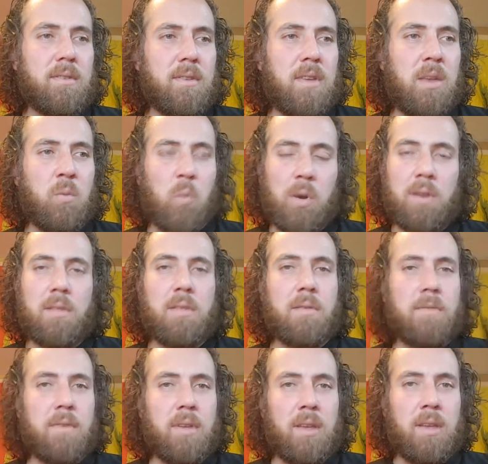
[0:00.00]
in one
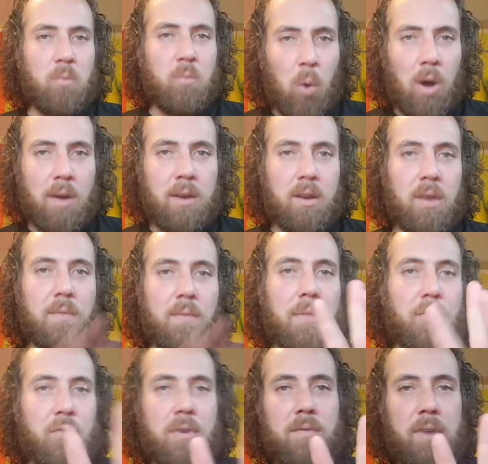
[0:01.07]
of
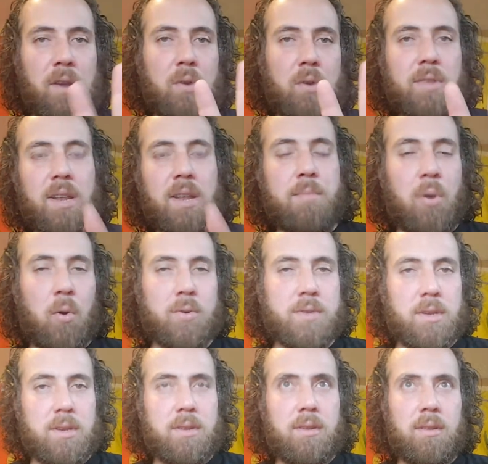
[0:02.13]
the 3 videos that I
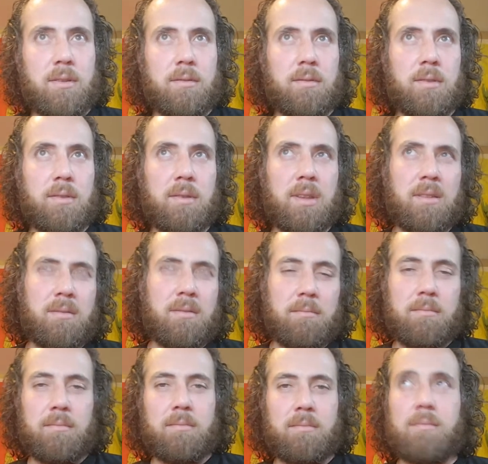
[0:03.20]
posted in
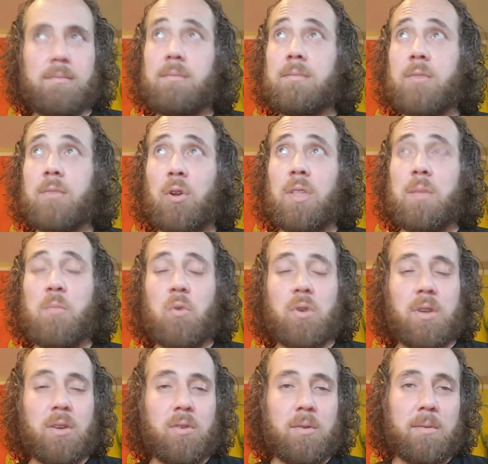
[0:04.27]
early
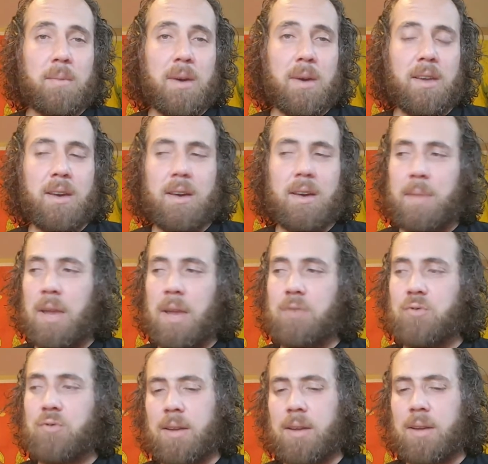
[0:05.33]
morning on my
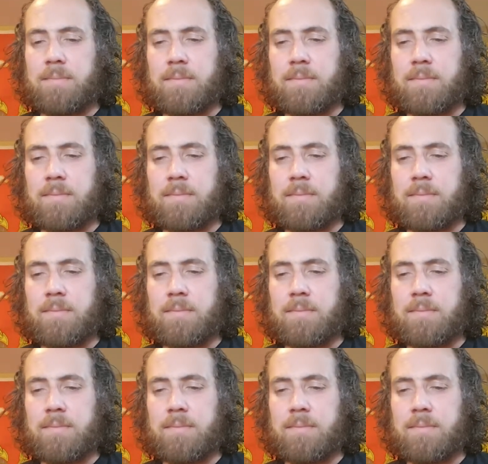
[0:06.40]
Patreon,